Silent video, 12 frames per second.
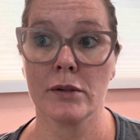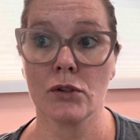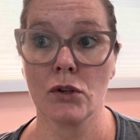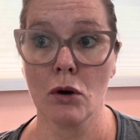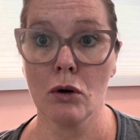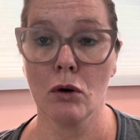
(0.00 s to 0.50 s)

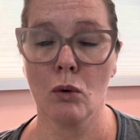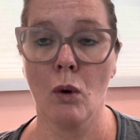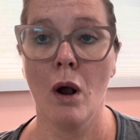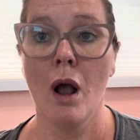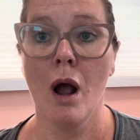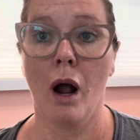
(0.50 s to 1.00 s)

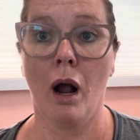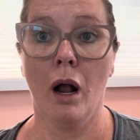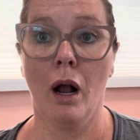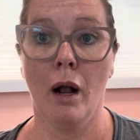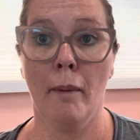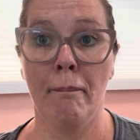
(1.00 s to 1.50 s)
So
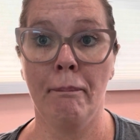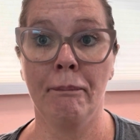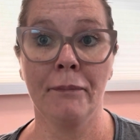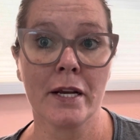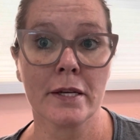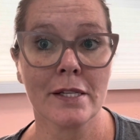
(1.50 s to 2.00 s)
um,
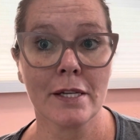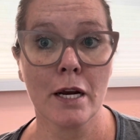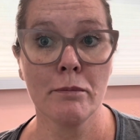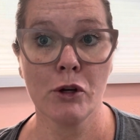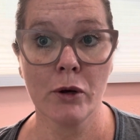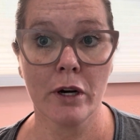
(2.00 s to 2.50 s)
next
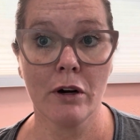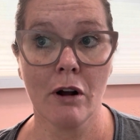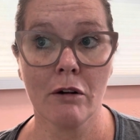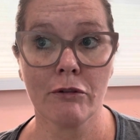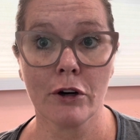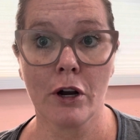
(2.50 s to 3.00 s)
time you get an
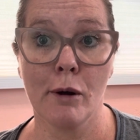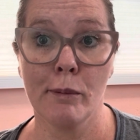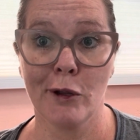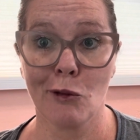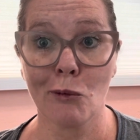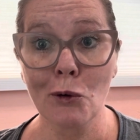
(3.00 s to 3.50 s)
offer
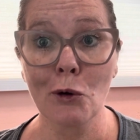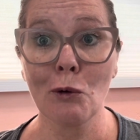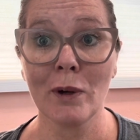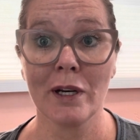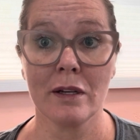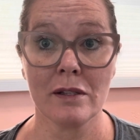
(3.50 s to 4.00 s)
coming
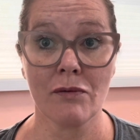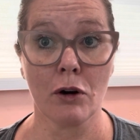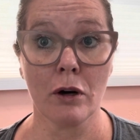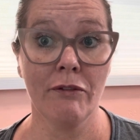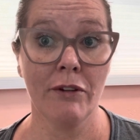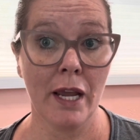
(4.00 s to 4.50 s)
through and it's
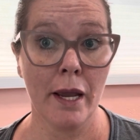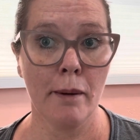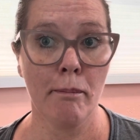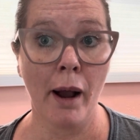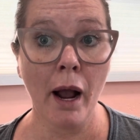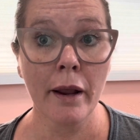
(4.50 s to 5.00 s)
for a
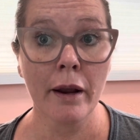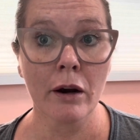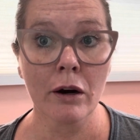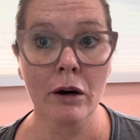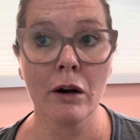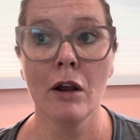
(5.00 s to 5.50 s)
VA
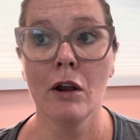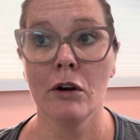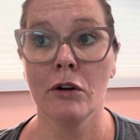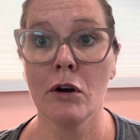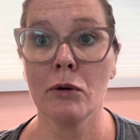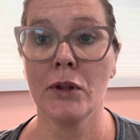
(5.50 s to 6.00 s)
buyer,
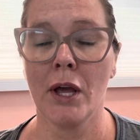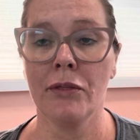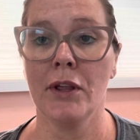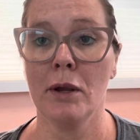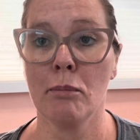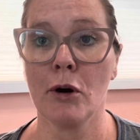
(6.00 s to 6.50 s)
know
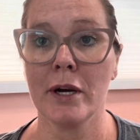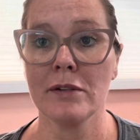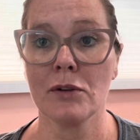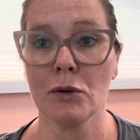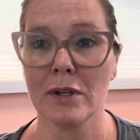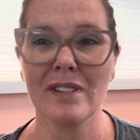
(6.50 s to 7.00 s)
that the
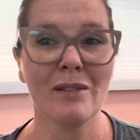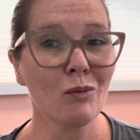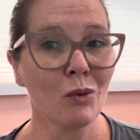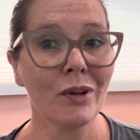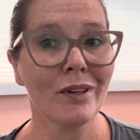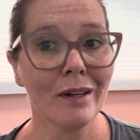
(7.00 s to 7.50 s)
appraisal
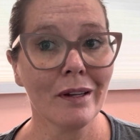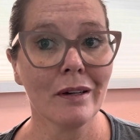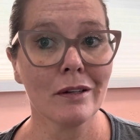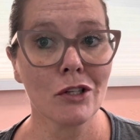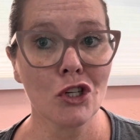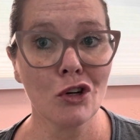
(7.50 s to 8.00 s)
isn't really
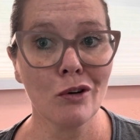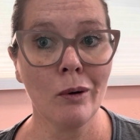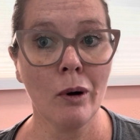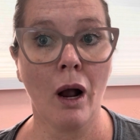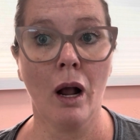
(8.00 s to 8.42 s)
an issue.